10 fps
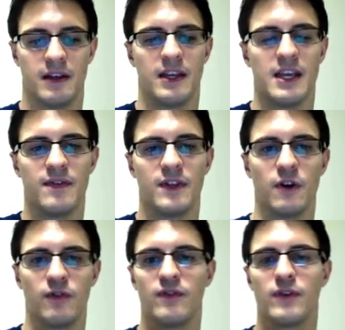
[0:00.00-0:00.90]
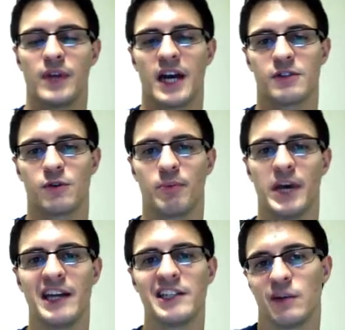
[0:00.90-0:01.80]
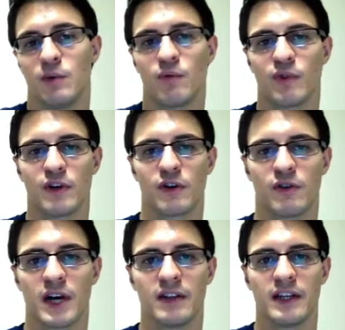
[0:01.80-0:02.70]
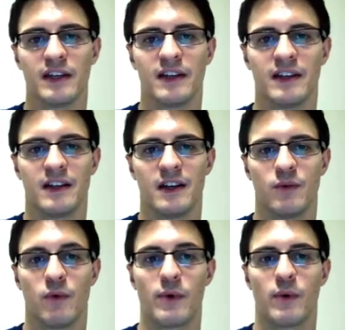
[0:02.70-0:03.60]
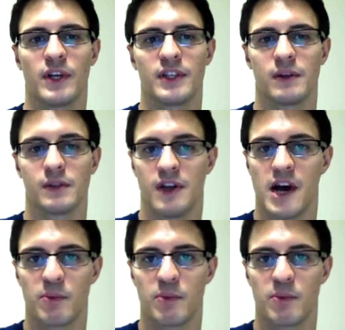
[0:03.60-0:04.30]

Even though if we view the actual page, it won't render correctly. What we want is those line